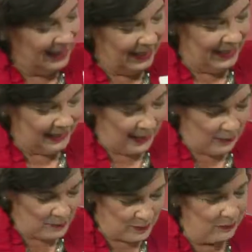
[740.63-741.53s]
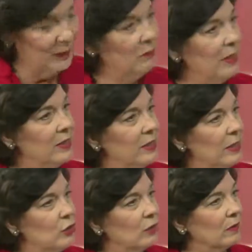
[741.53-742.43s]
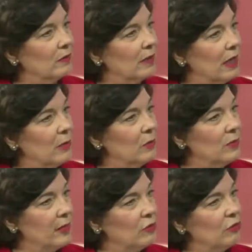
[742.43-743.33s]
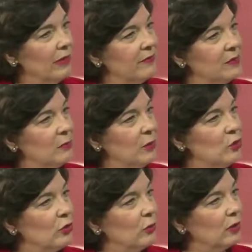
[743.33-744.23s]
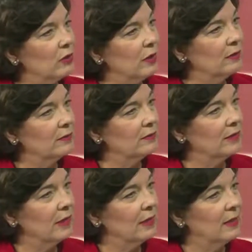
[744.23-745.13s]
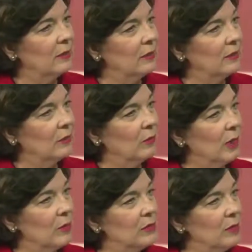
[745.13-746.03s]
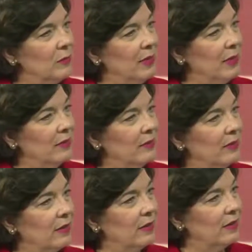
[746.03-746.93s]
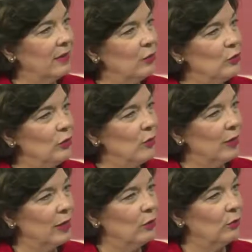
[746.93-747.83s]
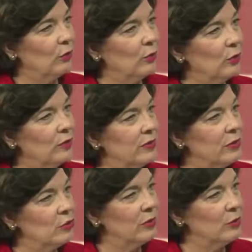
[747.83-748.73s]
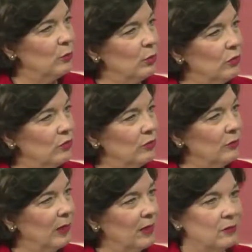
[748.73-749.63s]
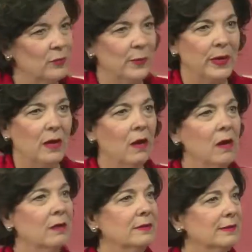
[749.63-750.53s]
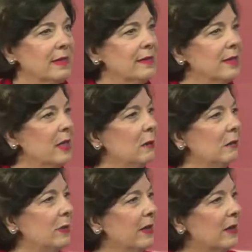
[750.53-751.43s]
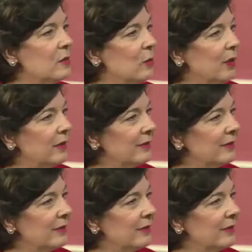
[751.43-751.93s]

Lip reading: It came to me in meditation. I was actually having some energy work done. And when I was coming out of the energy work, I heard the words, The Enchanted Boardroom, and I went, oh, that's the name of my next book.